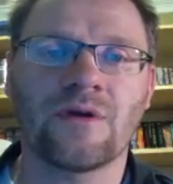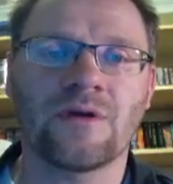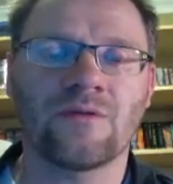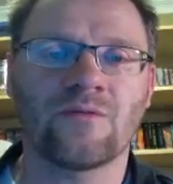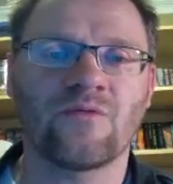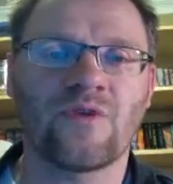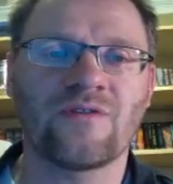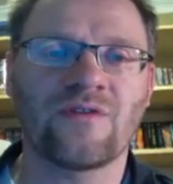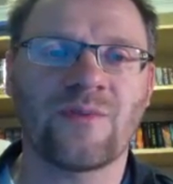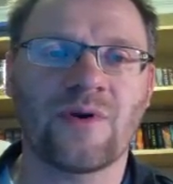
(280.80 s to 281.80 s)

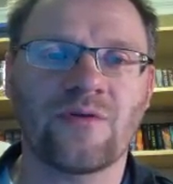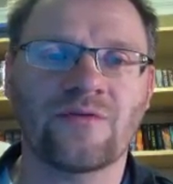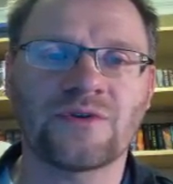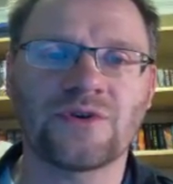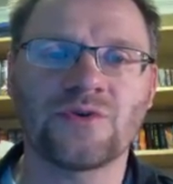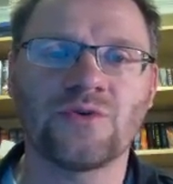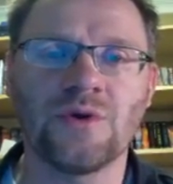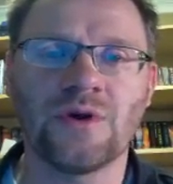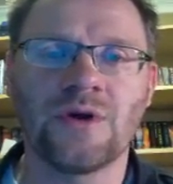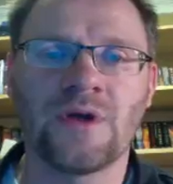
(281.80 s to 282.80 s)
raised to the power of
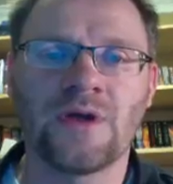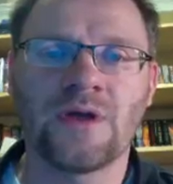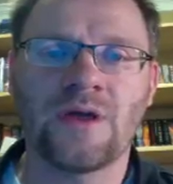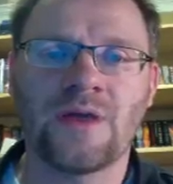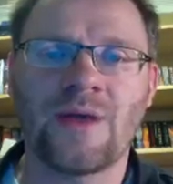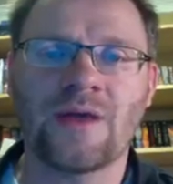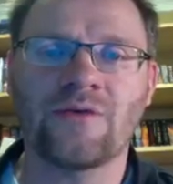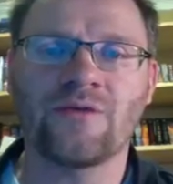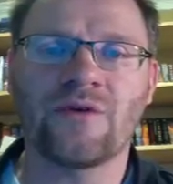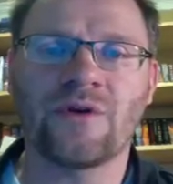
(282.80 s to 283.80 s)
2. And that
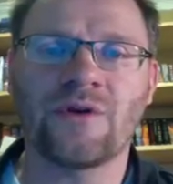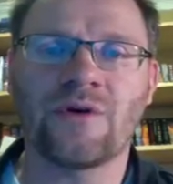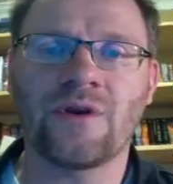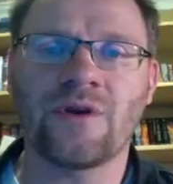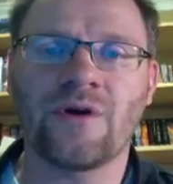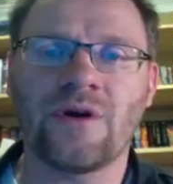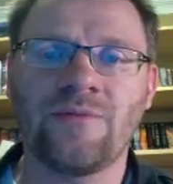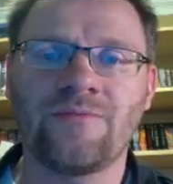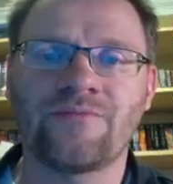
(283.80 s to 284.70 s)
goes on and on and on,